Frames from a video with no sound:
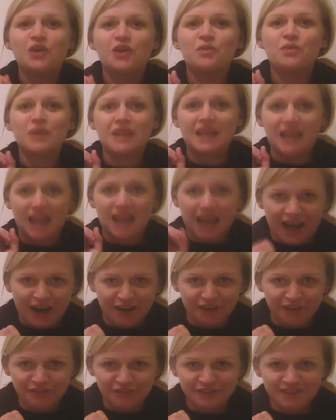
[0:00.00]
We
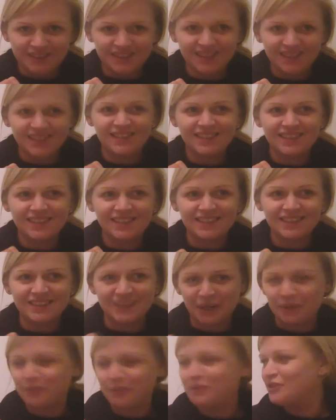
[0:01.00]
laughed.
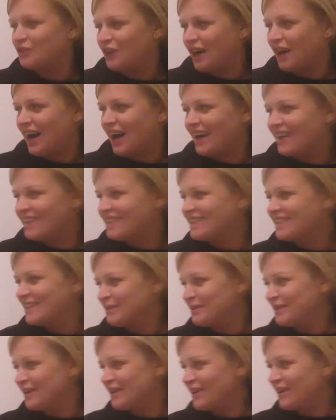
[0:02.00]
Till we cried. Did
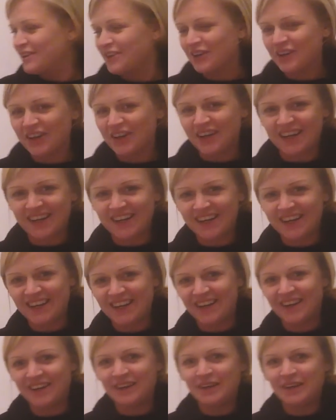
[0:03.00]
we not? You're not in here.